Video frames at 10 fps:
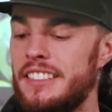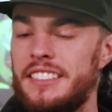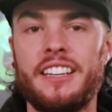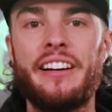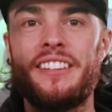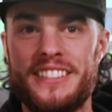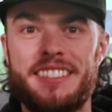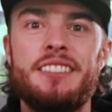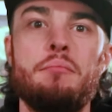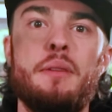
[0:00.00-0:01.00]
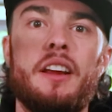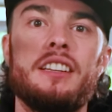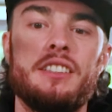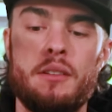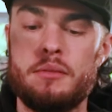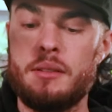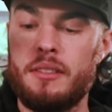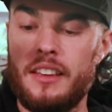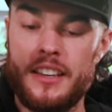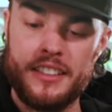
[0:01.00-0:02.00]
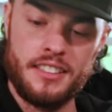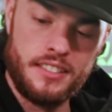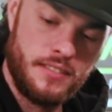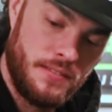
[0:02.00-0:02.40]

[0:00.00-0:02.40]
So pick yourself up some of these